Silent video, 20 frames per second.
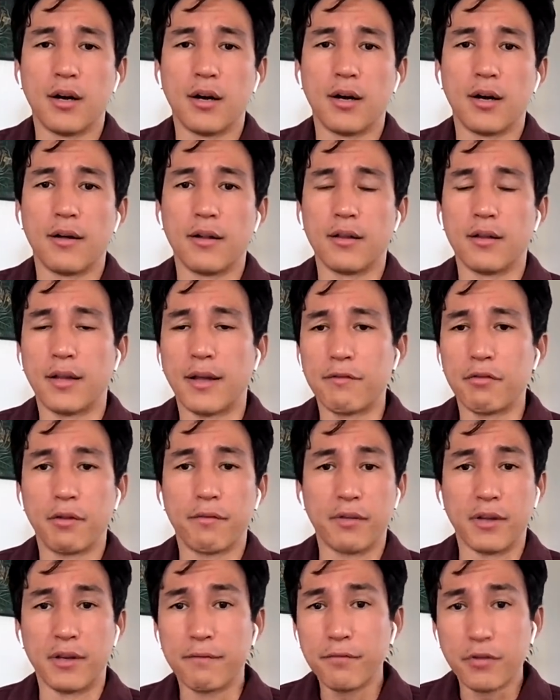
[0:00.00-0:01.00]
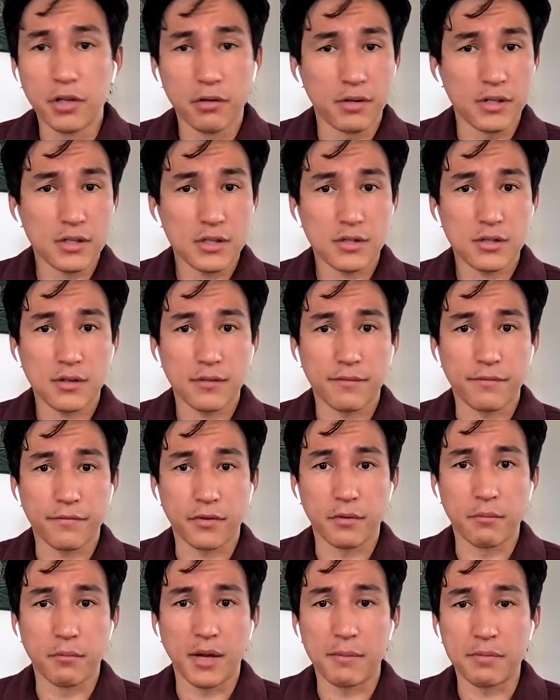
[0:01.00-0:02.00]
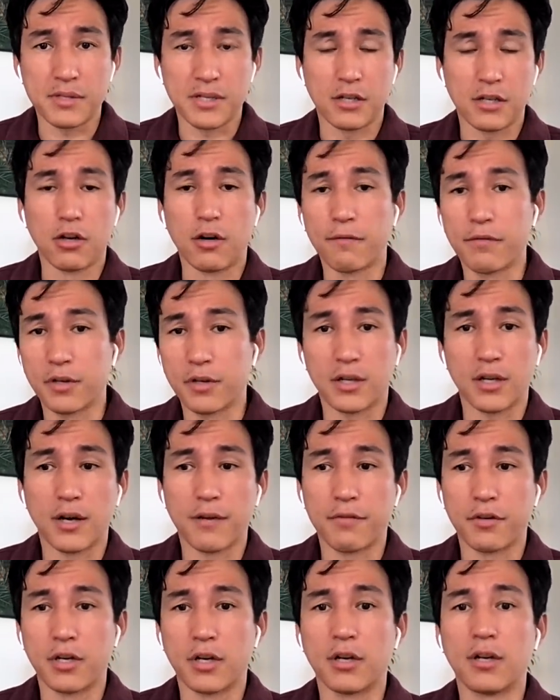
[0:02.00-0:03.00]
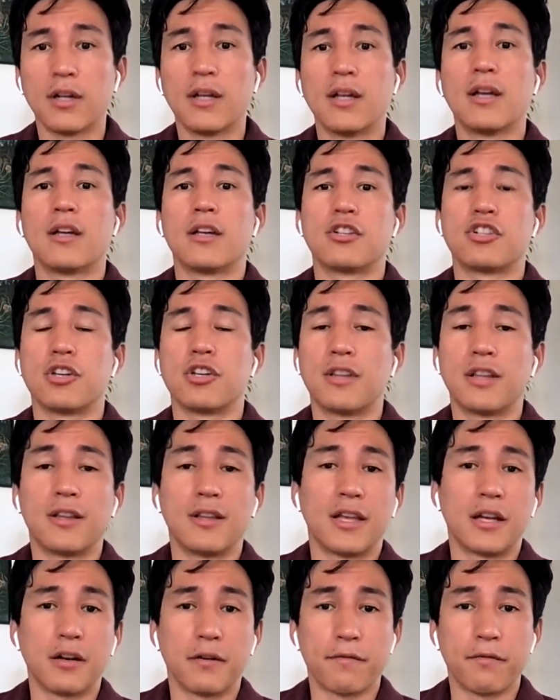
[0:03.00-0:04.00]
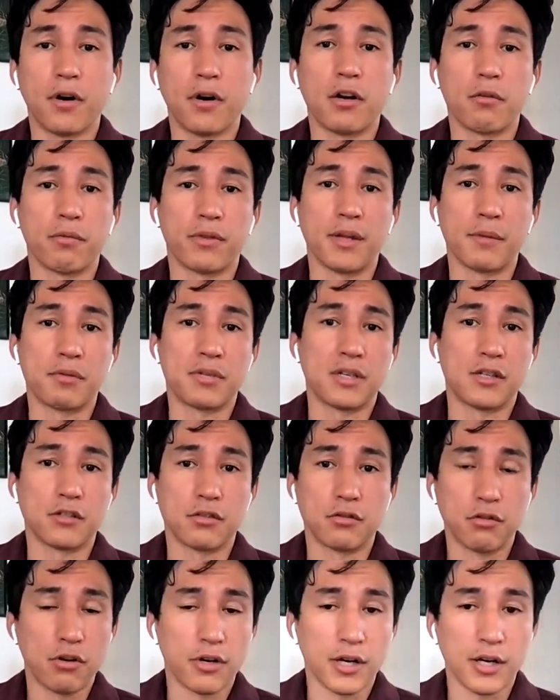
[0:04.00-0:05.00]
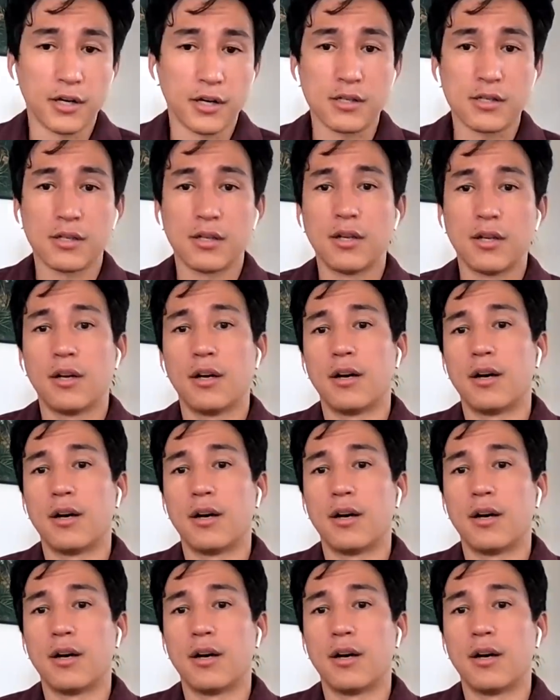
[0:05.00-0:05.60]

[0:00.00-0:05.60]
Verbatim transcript: uh, level of influence from Epstein over the governor. She later fought with Epstein's lawyers.